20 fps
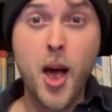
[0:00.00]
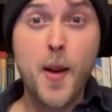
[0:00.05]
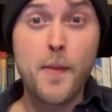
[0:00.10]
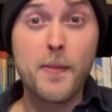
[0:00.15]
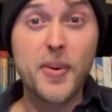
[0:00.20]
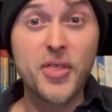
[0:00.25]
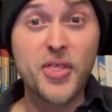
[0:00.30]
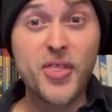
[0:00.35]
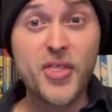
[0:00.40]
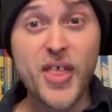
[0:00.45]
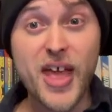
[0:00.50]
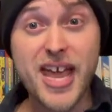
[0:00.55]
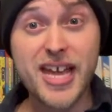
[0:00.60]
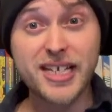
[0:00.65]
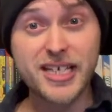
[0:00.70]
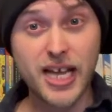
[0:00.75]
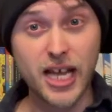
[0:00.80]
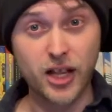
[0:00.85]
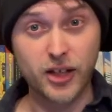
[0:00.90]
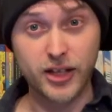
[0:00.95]
But they
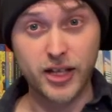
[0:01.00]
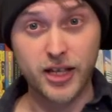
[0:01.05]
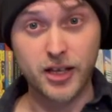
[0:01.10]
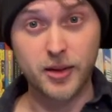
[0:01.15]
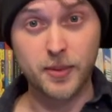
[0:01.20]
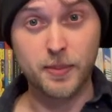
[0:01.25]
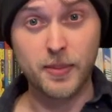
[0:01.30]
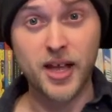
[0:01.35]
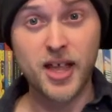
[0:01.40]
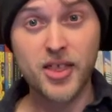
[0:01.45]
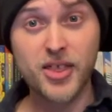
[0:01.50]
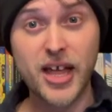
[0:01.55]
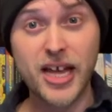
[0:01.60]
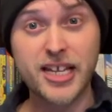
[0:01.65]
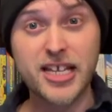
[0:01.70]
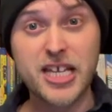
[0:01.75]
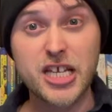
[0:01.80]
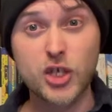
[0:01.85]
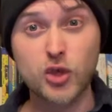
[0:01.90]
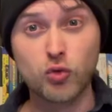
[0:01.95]
tell him that
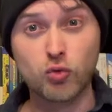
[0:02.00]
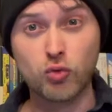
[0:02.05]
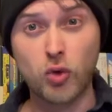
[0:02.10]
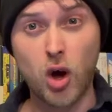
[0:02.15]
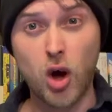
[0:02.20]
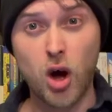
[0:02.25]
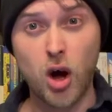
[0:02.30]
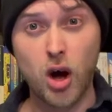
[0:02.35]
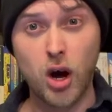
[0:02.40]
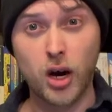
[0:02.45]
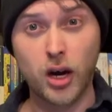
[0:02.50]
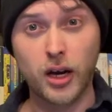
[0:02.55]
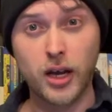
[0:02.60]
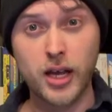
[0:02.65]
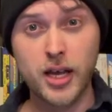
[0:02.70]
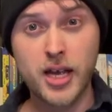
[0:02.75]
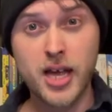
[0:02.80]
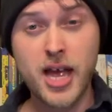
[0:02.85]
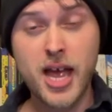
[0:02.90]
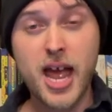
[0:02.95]
he's wrong,
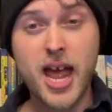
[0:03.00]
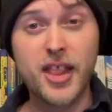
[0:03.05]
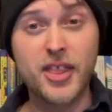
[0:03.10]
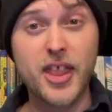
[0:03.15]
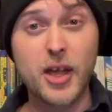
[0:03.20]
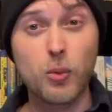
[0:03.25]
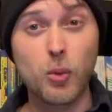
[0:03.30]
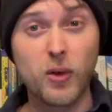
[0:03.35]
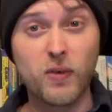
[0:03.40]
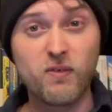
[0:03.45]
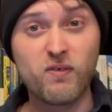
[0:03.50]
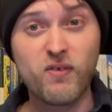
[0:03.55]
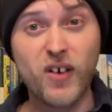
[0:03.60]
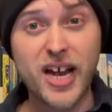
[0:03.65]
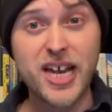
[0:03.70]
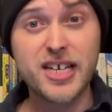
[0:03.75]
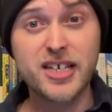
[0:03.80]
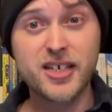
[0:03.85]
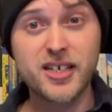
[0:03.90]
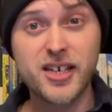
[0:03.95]
and they will
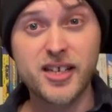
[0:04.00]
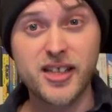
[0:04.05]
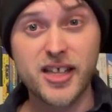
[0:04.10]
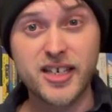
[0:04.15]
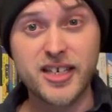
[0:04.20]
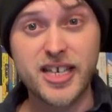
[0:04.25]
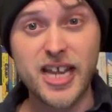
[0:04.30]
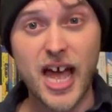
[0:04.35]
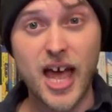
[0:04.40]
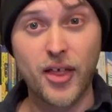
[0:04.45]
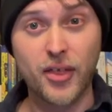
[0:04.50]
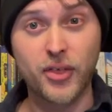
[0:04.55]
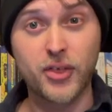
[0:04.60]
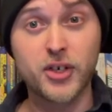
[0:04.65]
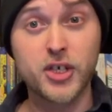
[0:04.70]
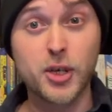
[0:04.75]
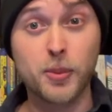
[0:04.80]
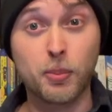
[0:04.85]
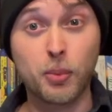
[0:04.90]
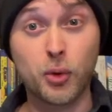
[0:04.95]
fight to the death
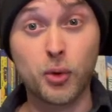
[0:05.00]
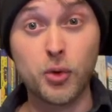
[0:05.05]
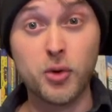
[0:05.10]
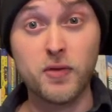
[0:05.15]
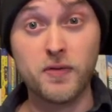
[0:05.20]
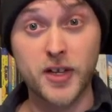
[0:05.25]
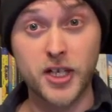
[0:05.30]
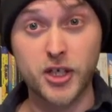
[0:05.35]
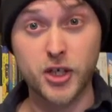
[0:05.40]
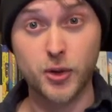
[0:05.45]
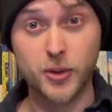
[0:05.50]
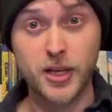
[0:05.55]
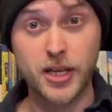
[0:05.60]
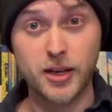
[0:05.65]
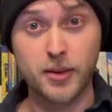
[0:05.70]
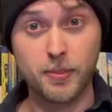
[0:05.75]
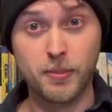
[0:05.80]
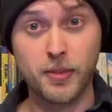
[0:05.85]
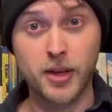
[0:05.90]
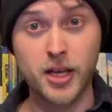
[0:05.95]
to prove it to
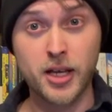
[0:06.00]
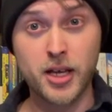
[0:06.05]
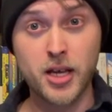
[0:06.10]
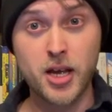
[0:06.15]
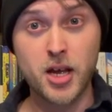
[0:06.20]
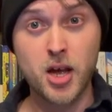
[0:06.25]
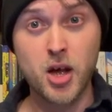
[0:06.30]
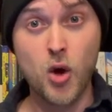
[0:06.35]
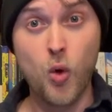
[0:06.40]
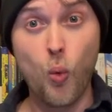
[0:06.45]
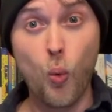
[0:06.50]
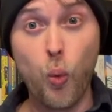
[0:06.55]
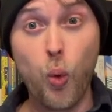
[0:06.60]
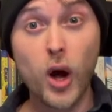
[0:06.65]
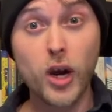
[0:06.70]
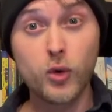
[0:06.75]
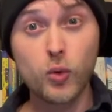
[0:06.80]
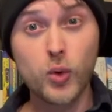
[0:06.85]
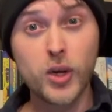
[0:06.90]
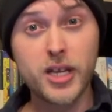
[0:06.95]
him.
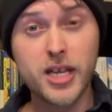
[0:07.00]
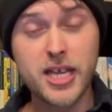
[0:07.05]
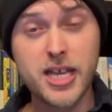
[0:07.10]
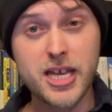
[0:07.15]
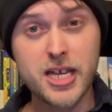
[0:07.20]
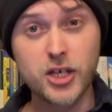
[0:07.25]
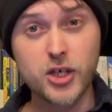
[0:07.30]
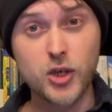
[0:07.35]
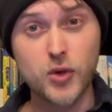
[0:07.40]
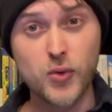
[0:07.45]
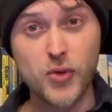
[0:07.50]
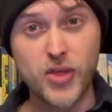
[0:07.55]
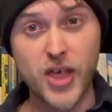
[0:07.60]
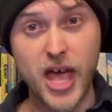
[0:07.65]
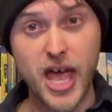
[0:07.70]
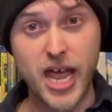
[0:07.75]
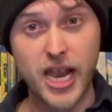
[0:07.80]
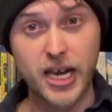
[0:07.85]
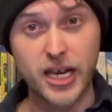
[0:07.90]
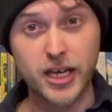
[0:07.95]
What would he do
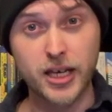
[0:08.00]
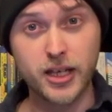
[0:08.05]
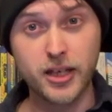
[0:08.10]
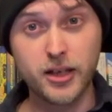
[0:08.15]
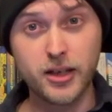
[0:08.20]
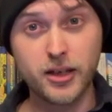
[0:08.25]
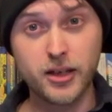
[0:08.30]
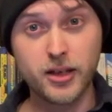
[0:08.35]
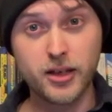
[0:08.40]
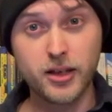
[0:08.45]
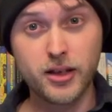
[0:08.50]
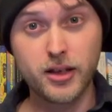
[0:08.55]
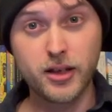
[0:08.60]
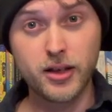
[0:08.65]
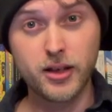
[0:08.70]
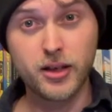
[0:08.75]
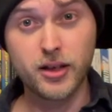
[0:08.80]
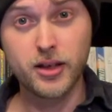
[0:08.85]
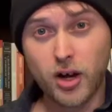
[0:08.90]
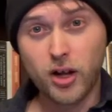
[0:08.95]
then?
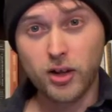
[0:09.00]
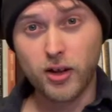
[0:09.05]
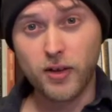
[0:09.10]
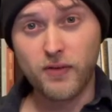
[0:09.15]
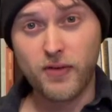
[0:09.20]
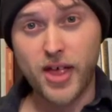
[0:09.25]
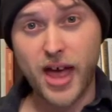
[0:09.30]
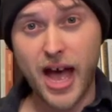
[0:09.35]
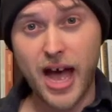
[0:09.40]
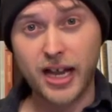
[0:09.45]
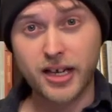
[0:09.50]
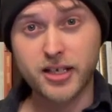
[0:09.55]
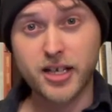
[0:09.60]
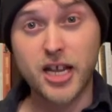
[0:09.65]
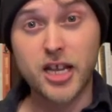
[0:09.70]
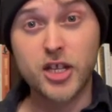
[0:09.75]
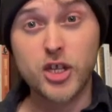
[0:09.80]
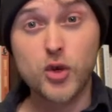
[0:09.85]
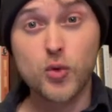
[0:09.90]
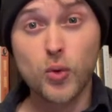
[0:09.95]
Imagine all of that,
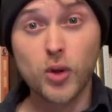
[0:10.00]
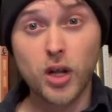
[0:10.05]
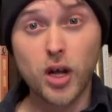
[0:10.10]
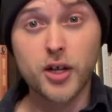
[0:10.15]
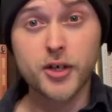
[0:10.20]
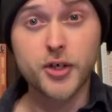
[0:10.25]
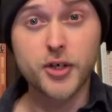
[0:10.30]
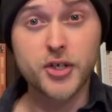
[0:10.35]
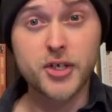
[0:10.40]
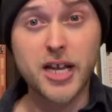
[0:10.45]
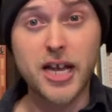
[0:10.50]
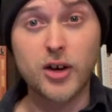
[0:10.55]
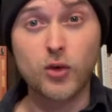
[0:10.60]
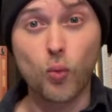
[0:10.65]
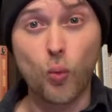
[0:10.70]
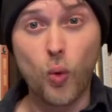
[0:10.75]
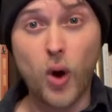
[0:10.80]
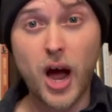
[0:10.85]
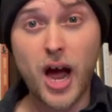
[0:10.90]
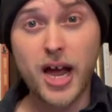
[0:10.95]
and you will understand
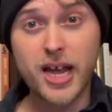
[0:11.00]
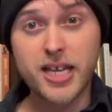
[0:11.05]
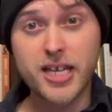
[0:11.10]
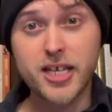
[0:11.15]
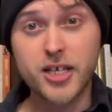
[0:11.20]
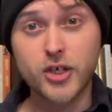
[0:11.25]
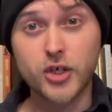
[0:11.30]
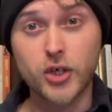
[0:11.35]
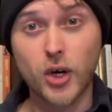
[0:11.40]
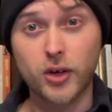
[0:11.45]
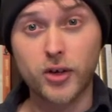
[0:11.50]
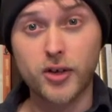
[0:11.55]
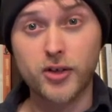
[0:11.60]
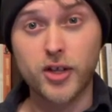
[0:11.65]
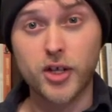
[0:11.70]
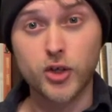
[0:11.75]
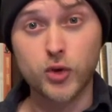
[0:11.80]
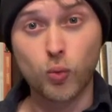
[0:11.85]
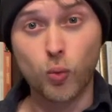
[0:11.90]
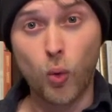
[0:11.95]
why he started
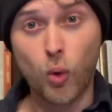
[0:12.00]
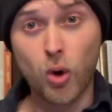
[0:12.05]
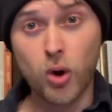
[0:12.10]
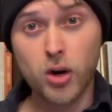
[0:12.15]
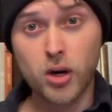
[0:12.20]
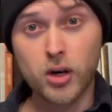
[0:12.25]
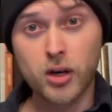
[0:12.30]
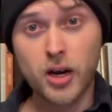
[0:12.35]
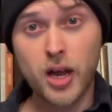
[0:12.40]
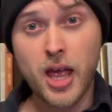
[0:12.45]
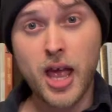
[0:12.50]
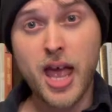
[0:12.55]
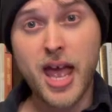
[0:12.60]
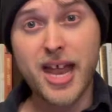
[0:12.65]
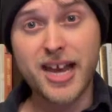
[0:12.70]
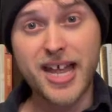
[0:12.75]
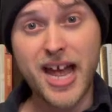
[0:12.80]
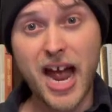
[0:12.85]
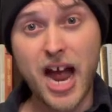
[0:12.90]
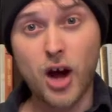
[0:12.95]
this war
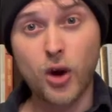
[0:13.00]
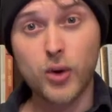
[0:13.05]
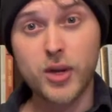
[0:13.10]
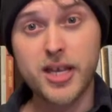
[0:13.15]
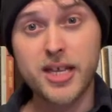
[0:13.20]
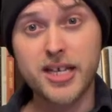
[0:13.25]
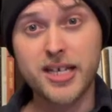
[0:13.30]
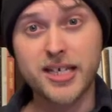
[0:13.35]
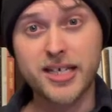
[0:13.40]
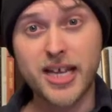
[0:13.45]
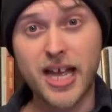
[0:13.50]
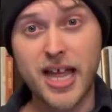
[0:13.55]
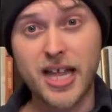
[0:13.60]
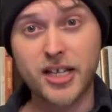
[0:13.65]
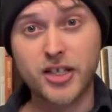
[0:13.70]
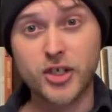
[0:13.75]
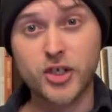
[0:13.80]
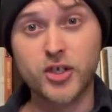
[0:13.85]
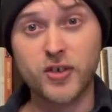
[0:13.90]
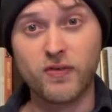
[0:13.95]
and how he
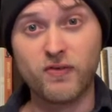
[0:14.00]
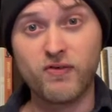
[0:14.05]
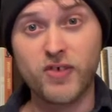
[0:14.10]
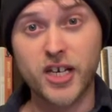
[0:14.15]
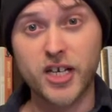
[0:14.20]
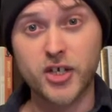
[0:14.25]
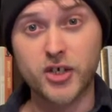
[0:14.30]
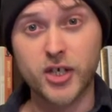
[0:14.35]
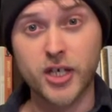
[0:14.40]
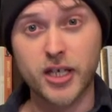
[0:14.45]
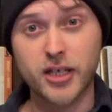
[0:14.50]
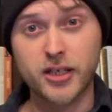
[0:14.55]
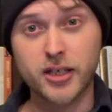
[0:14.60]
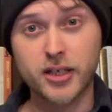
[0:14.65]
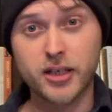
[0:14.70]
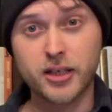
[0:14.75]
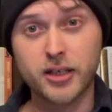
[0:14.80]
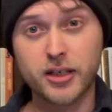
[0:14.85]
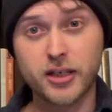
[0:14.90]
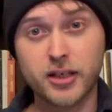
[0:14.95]
intends to finish it.
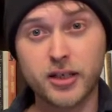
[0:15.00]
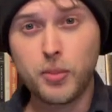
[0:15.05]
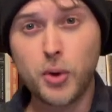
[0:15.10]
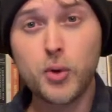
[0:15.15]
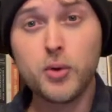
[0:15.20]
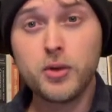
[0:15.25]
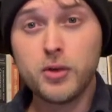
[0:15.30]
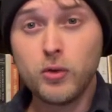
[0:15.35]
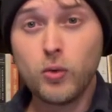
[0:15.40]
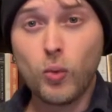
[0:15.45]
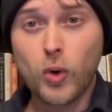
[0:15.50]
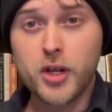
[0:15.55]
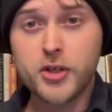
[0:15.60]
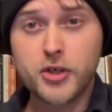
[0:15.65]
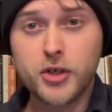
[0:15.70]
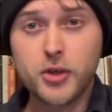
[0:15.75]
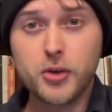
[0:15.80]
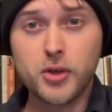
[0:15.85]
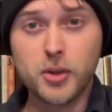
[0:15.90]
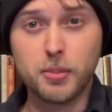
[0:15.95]
Putin wants
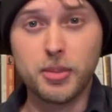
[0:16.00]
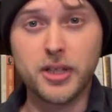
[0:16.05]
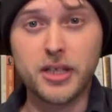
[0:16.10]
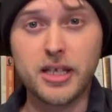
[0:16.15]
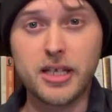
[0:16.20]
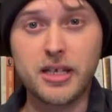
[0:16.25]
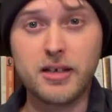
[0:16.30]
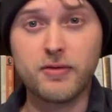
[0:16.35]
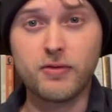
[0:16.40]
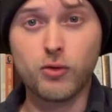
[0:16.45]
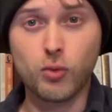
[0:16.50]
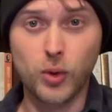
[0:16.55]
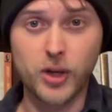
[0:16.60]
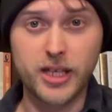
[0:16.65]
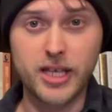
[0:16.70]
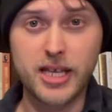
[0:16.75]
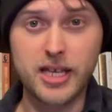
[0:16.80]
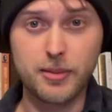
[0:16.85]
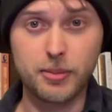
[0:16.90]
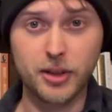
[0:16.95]
you to believe what
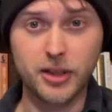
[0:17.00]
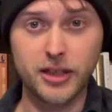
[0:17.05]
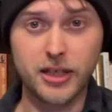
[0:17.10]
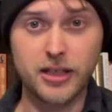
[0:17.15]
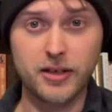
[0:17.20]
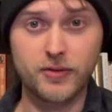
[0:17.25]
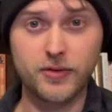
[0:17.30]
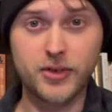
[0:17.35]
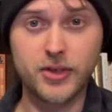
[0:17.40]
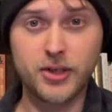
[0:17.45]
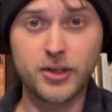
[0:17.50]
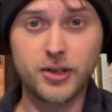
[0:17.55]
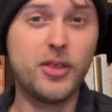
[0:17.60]
he believes,